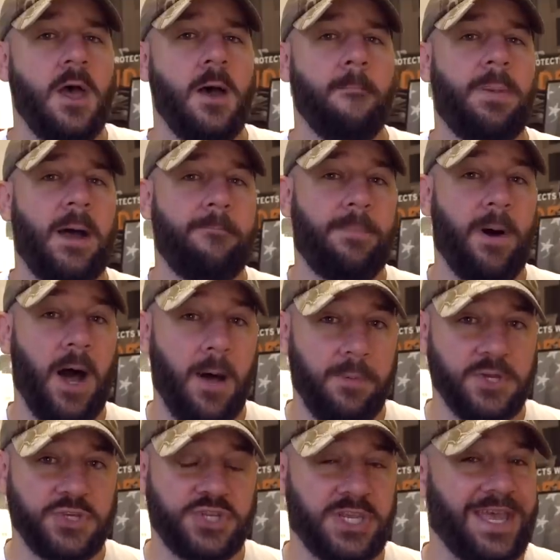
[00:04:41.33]
by
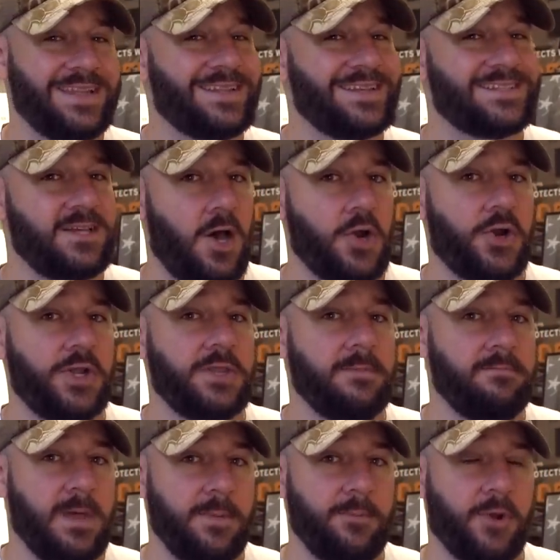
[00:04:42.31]
publishing and dishonoring the
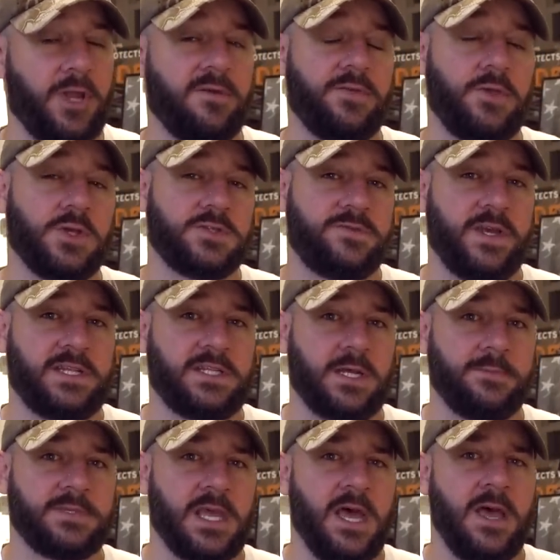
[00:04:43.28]
memory of those
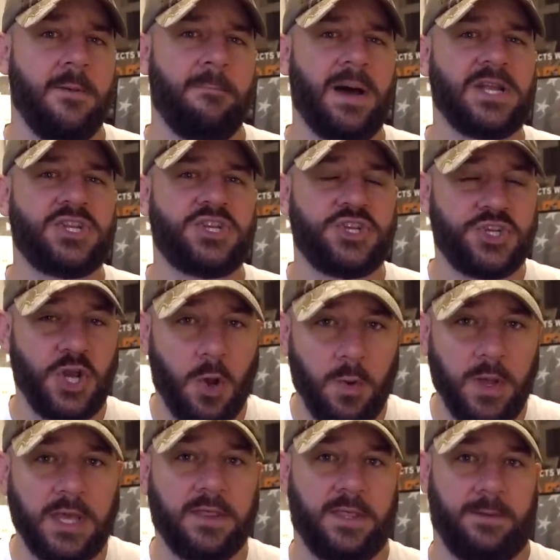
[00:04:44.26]
victims by
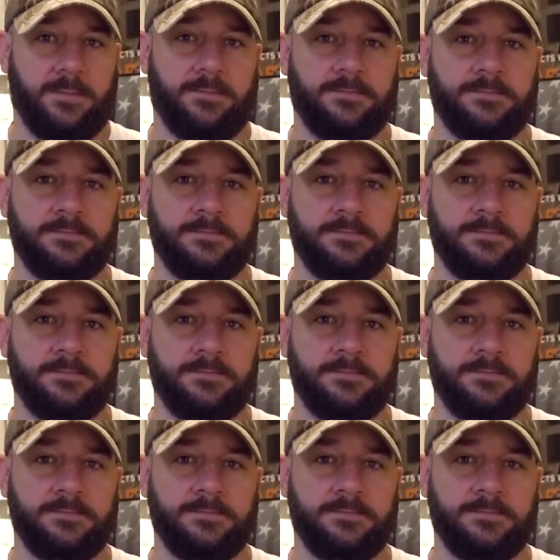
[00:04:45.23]
showing them.